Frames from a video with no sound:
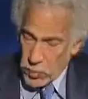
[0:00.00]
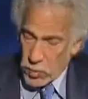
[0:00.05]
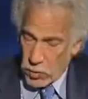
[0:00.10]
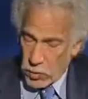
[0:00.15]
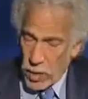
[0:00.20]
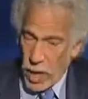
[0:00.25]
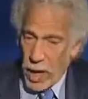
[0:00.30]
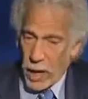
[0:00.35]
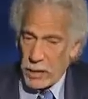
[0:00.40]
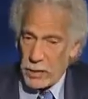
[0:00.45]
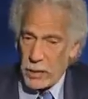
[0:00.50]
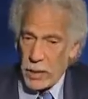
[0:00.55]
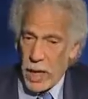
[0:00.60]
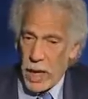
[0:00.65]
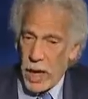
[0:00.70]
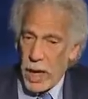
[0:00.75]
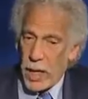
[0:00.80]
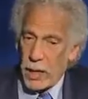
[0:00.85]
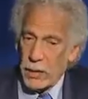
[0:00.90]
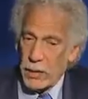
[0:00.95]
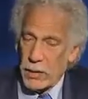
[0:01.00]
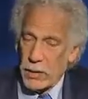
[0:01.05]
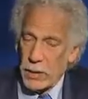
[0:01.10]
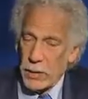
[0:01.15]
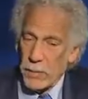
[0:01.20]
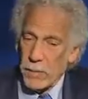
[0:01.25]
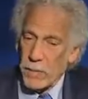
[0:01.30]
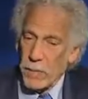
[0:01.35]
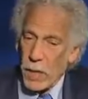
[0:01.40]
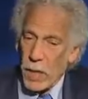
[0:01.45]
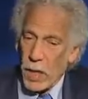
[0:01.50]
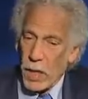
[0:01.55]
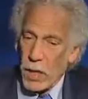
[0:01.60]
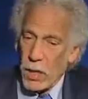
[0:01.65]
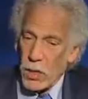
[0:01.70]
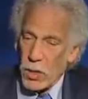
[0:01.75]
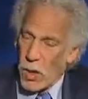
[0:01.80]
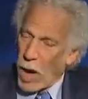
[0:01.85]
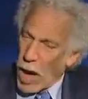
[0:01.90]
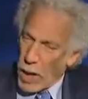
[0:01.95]
correct. And
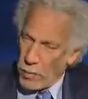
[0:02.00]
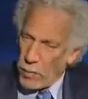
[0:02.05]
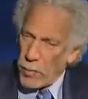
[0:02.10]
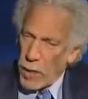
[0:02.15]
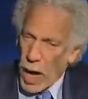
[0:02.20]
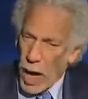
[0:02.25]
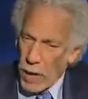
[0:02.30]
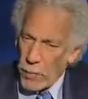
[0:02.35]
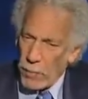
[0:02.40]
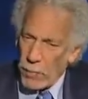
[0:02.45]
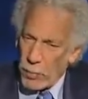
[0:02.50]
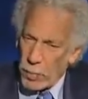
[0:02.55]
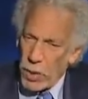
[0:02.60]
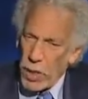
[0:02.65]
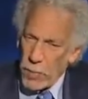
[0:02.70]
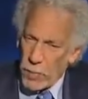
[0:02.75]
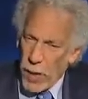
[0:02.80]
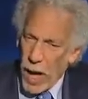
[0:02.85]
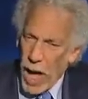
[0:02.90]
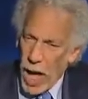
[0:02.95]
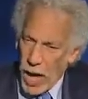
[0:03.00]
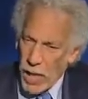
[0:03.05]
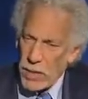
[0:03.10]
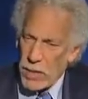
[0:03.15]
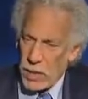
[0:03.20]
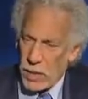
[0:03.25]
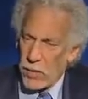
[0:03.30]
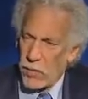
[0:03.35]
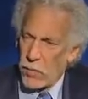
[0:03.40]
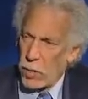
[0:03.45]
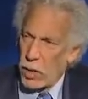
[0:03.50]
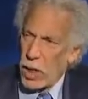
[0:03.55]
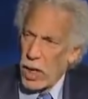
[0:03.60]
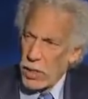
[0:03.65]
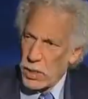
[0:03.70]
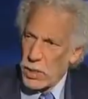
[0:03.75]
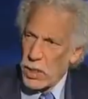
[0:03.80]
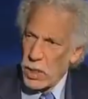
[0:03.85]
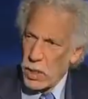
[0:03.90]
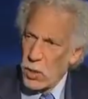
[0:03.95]
so I'm pretty positive when I
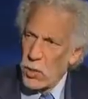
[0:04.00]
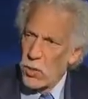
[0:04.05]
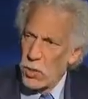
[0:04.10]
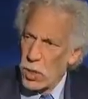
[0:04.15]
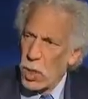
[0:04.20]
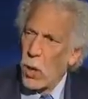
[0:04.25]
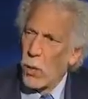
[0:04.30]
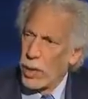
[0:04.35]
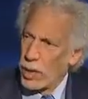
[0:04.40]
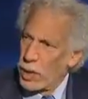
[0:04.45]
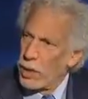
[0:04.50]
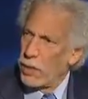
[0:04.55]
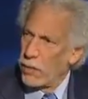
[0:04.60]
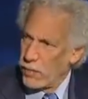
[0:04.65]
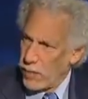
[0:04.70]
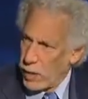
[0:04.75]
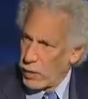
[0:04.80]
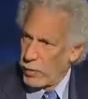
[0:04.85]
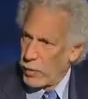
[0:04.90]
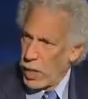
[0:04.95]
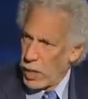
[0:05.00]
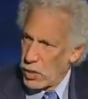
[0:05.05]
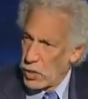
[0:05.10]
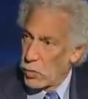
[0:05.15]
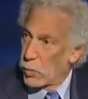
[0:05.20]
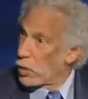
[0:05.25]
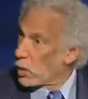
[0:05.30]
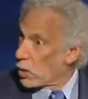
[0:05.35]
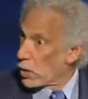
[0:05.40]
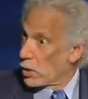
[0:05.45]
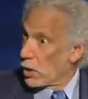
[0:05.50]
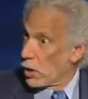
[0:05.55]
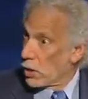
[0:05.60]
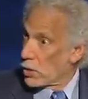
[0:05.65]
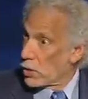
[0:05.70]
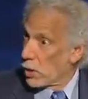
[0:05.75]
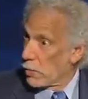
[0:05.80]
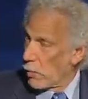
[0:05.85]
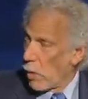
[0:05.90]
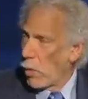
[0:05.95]
see who's going into family medicine. We just need to
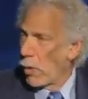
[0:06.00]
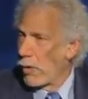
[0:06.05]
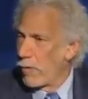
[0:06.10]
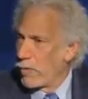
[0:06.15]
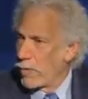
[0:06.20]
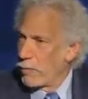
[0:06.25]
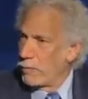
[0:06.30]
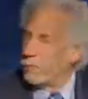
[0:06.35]
see more of them.